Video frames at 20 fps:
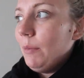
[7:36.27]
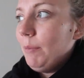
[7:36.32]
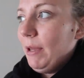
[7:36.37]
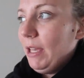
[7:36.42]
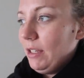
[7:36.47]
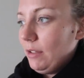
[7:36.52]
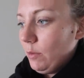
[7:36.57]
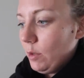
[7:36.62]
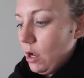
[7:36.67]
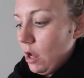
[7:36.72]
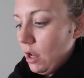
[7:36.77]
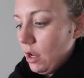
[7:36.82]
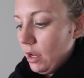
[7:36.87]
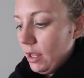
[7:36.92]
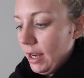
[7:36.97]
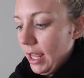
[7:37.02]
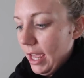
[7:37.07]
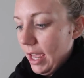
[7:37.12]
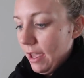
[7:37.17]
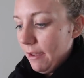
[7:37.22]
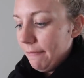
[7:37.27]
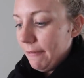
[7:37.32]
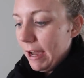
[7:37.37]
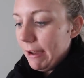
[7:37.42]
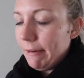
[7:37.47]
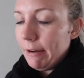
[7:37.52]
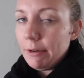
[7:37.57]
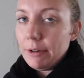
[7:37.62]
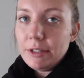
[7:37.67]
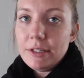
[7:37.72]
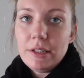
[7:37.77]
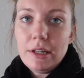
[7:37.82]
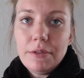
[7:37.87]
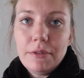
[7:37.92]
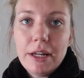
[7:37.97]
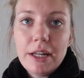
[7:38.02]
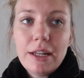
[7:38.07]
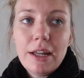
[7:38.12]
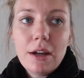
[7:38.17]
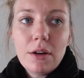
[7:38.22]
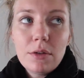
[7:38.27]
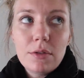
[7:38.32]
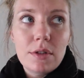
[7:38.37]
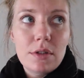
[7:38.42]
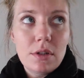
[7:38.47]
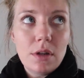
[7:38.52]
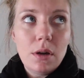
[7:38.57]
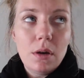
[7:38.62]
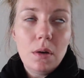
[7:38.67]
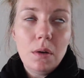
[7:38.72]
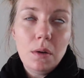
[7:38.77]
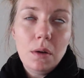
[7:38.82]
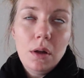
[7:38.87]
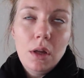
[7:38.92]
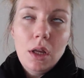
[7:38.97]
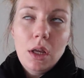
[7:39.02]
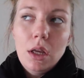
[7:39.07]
because we're on a 5-hour sit right now. So